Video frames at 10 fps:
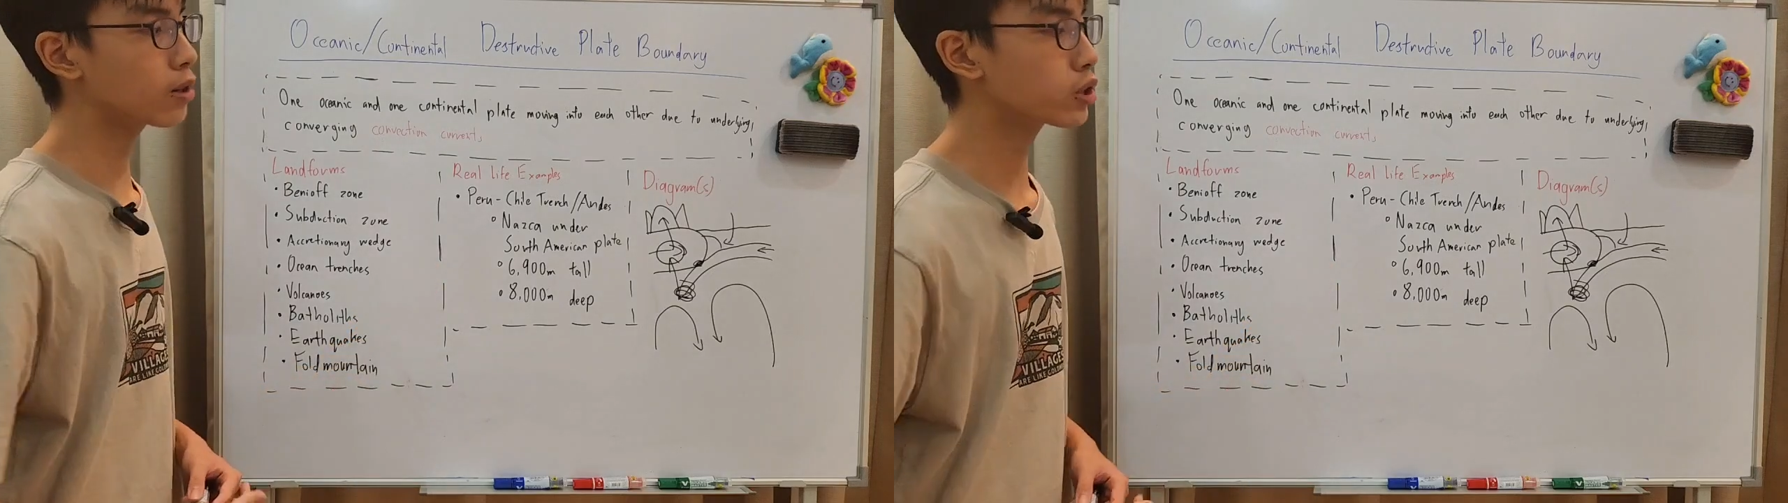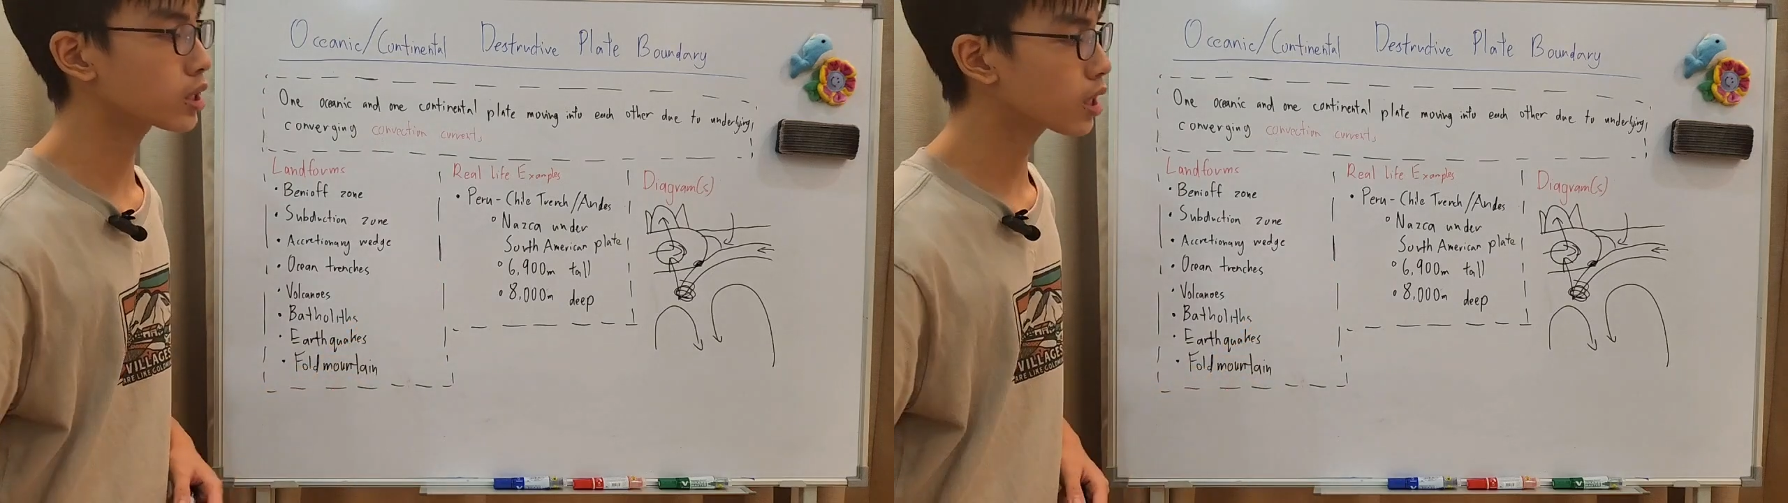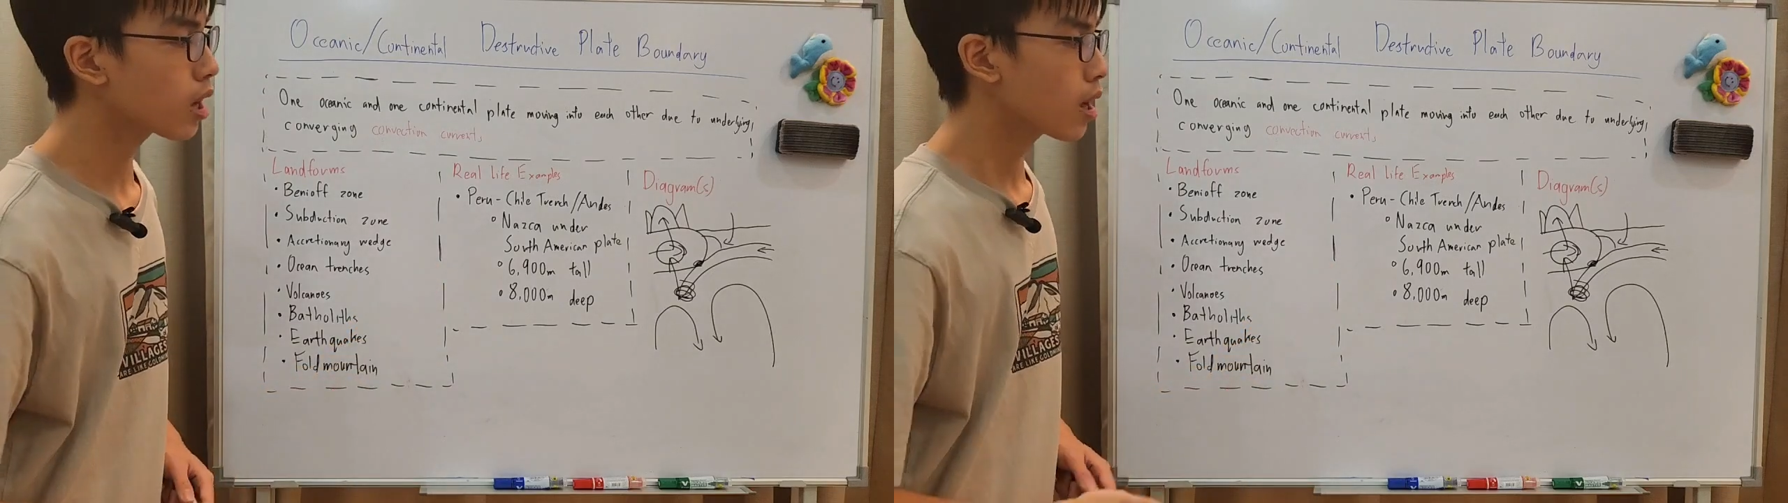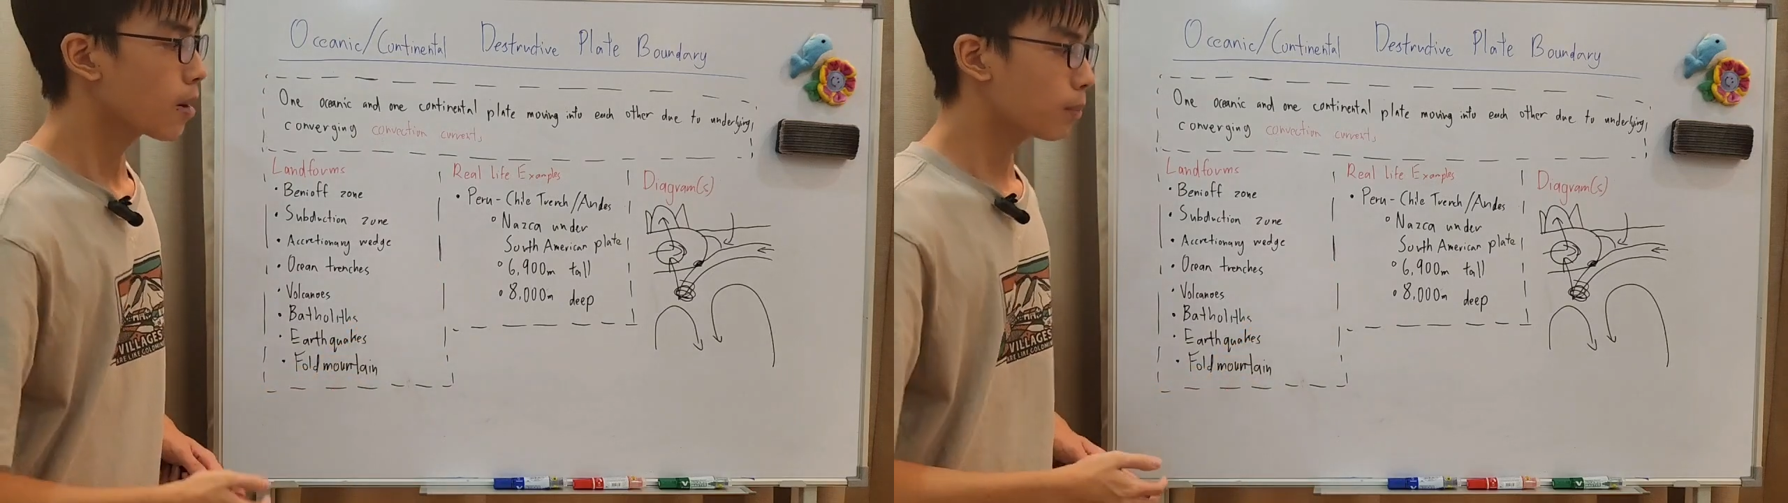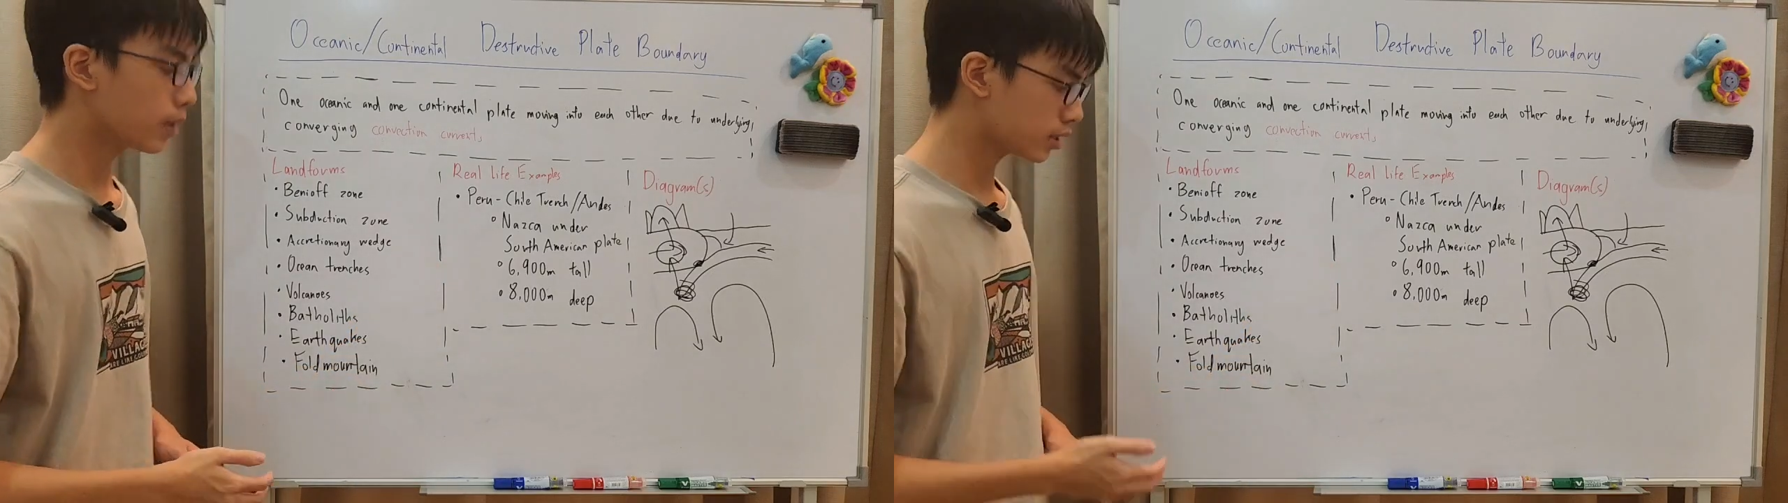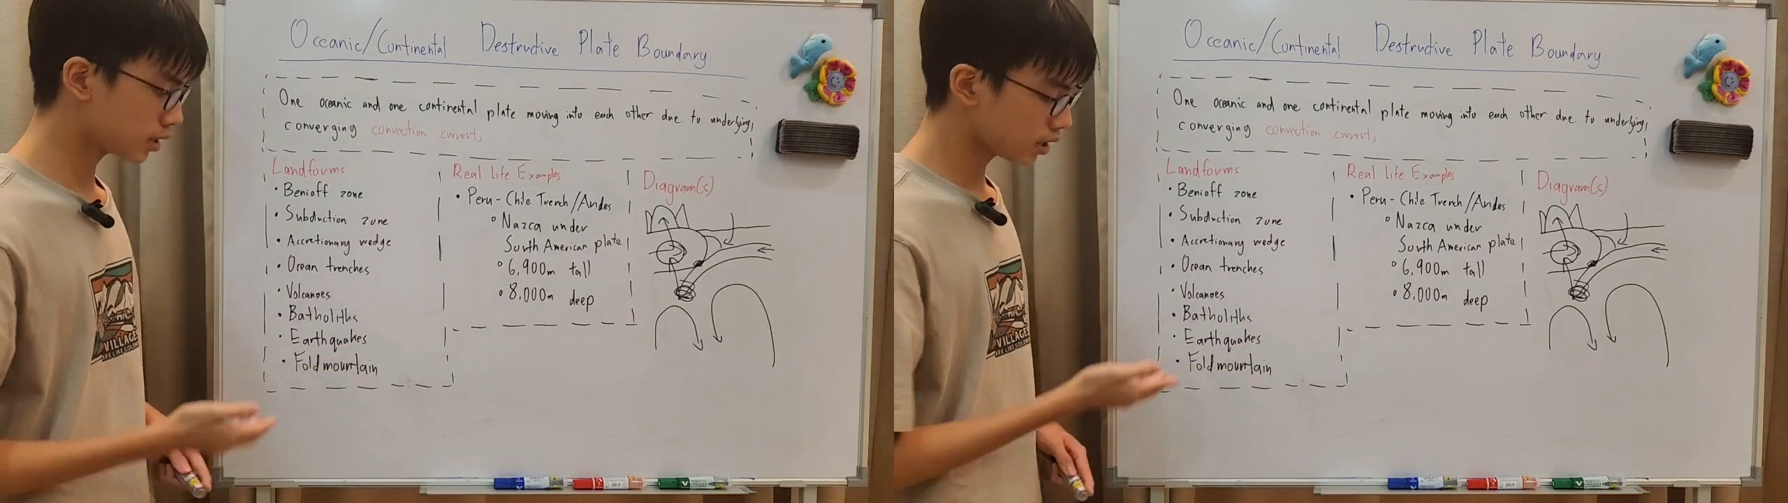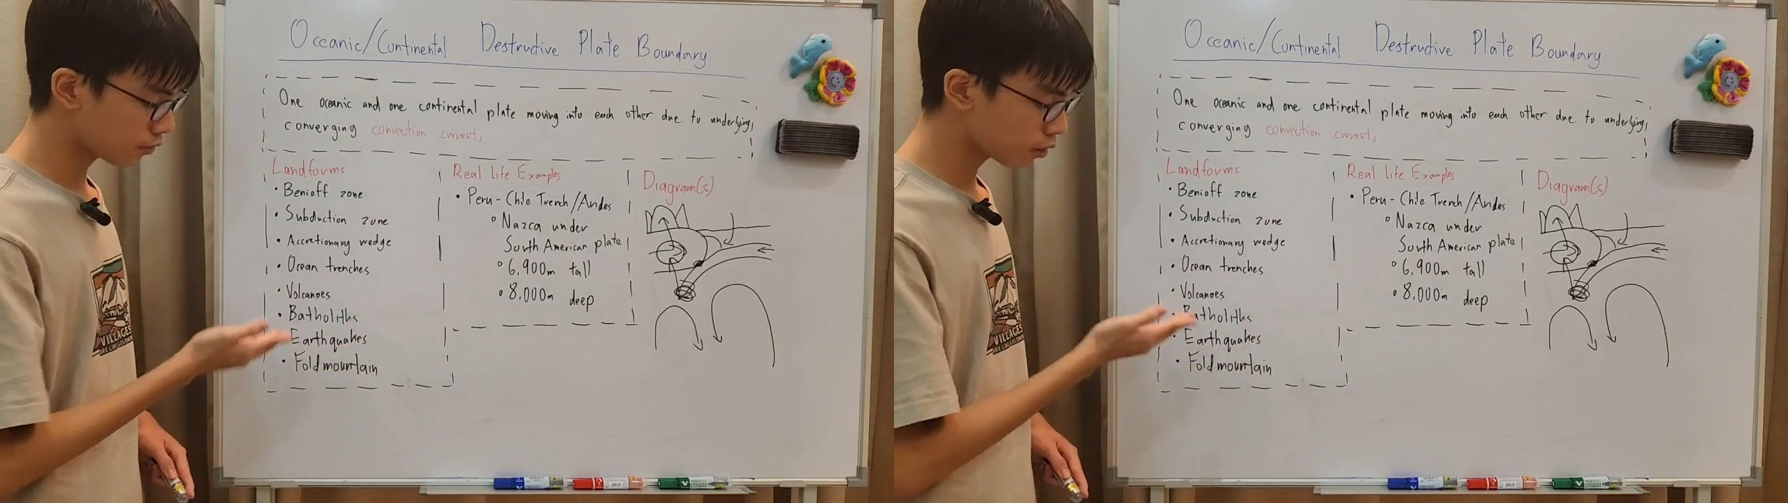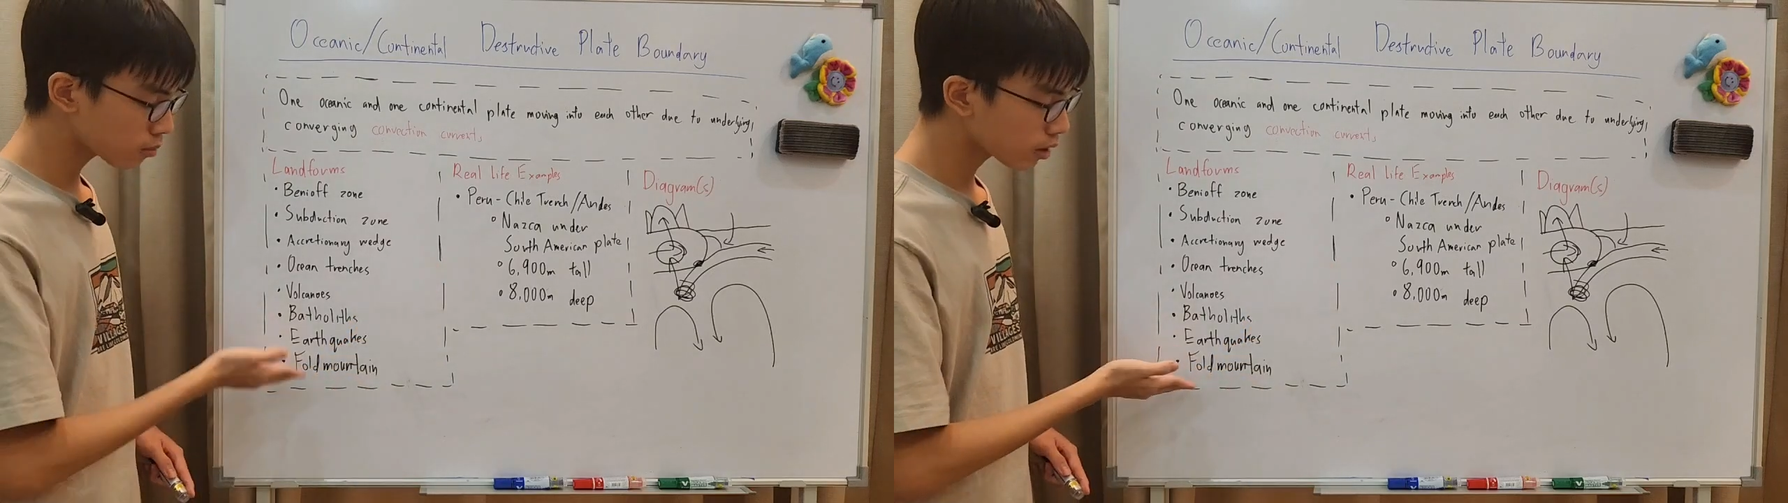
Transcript: boundaries, but the fold